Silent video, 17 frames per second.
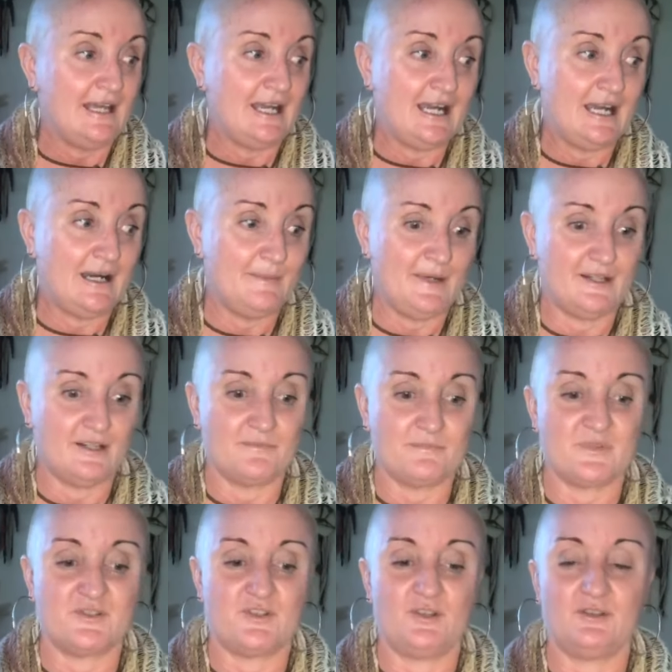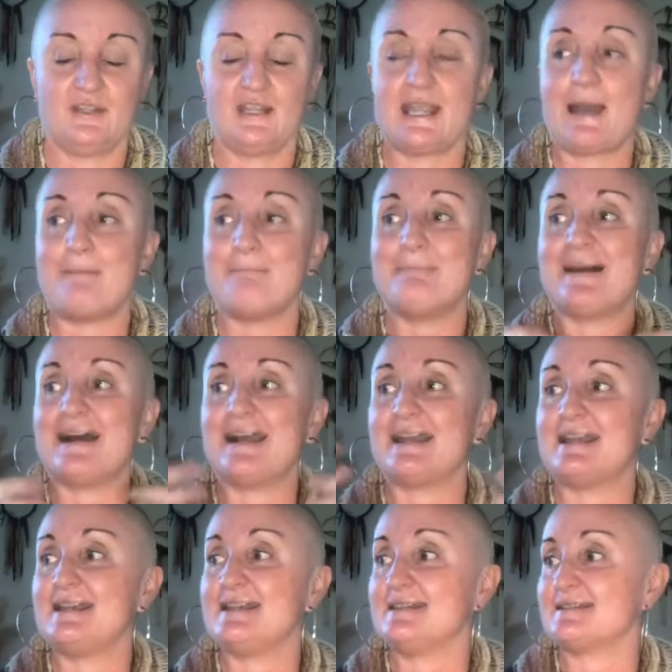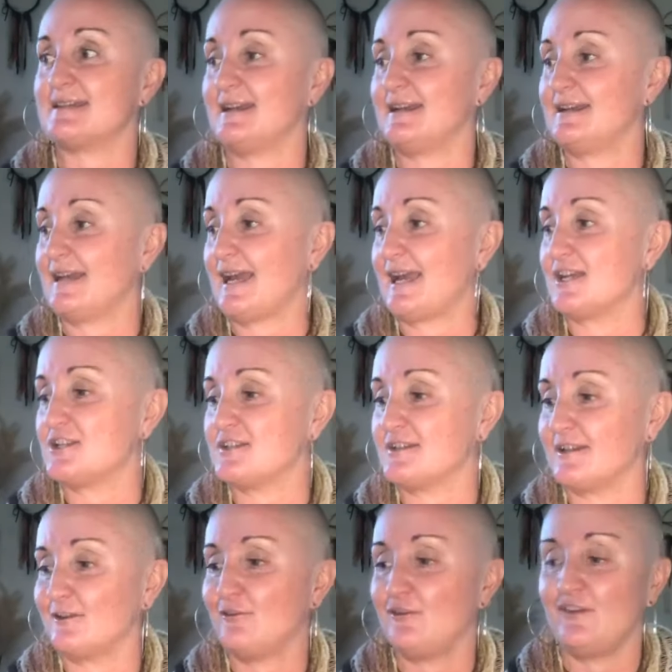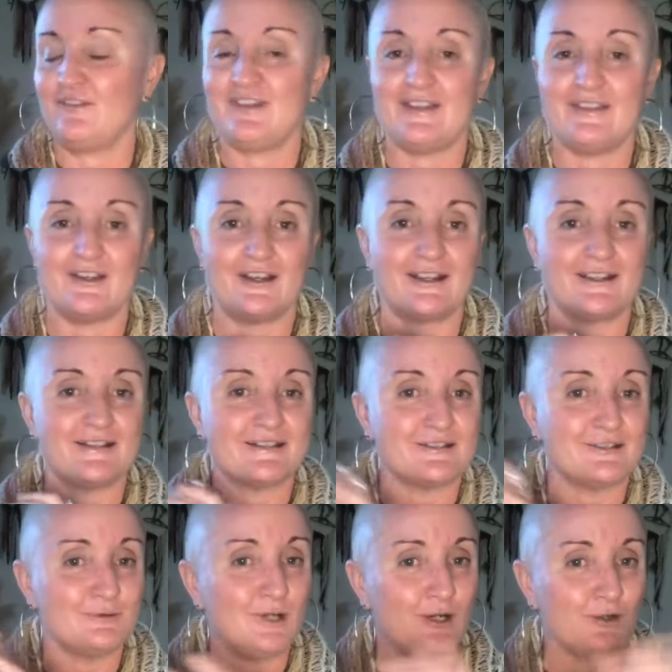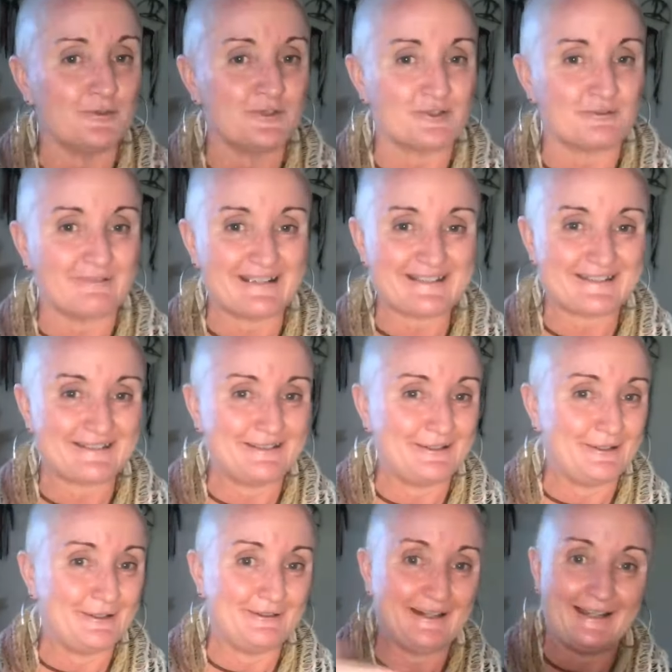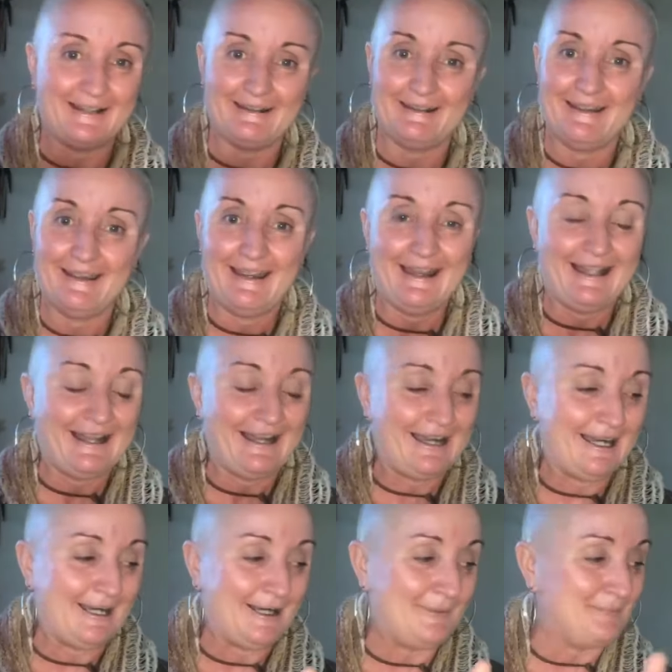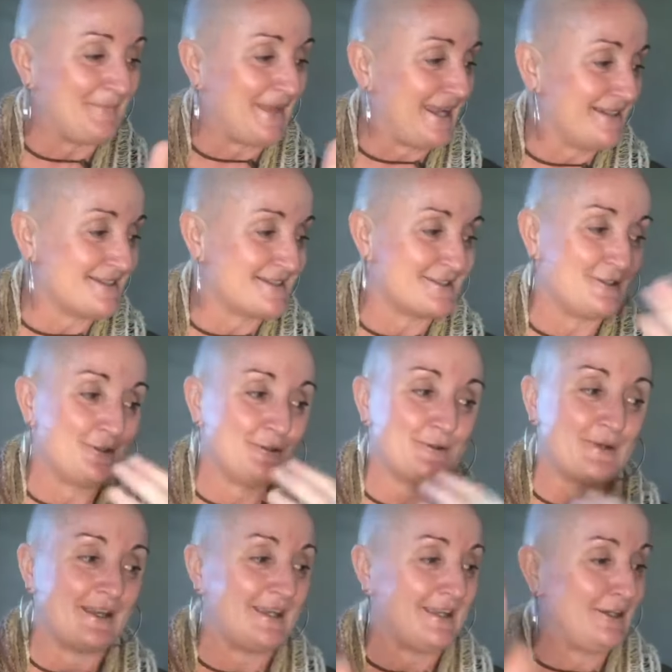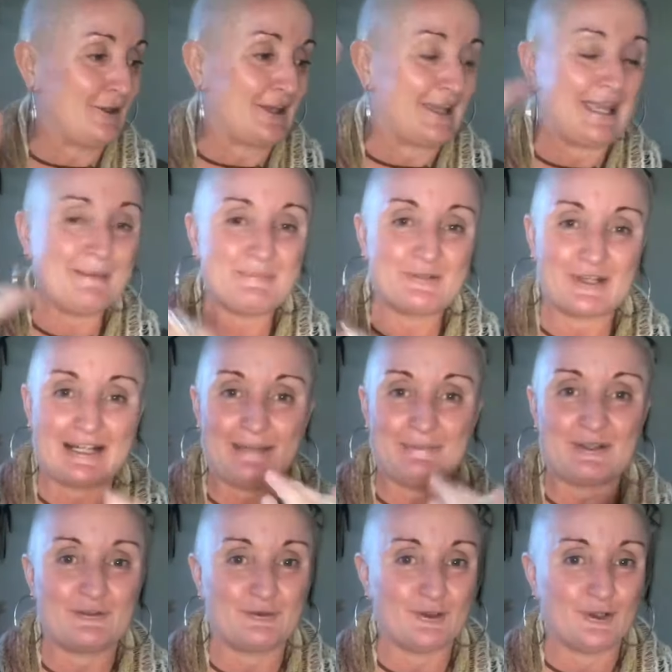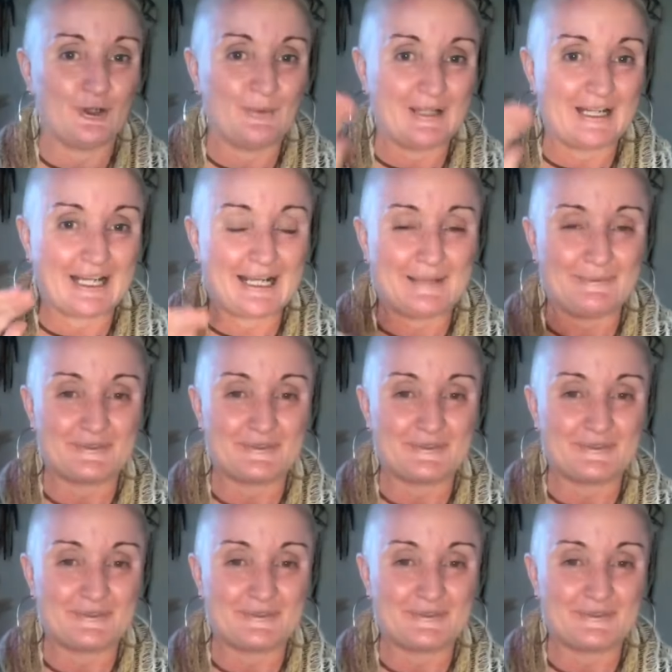And I'm certainly amazed at age nearly 50 that I can still hold Sarasana and still keep dynamic flow when it comes to